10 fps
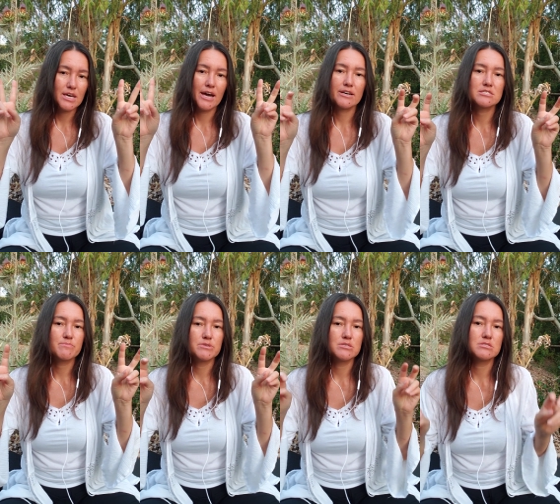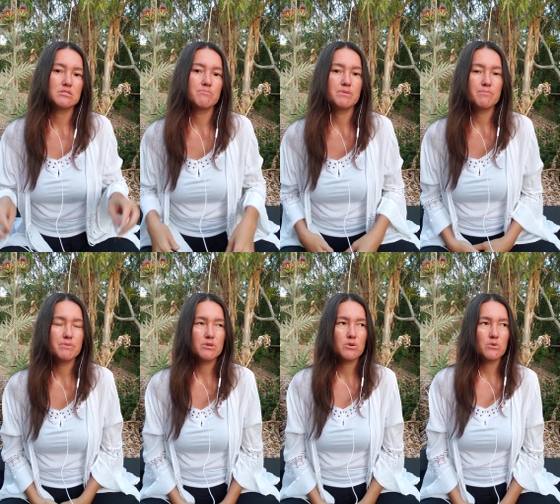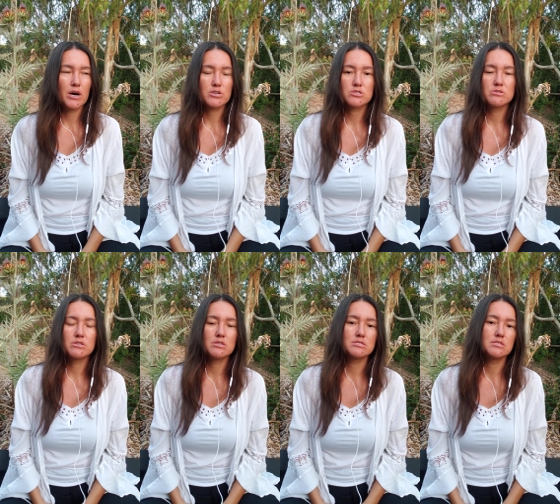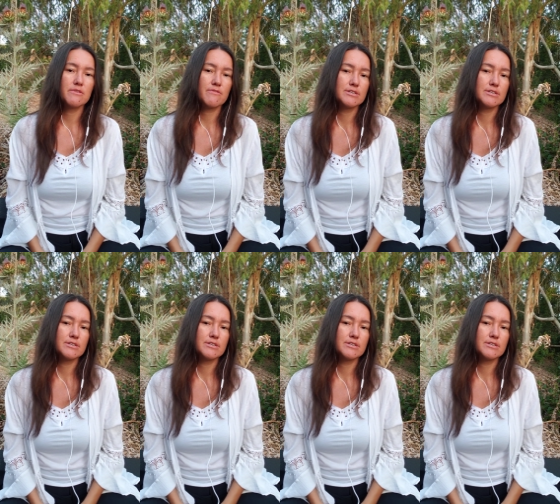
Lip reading: Experts, the people who actually received,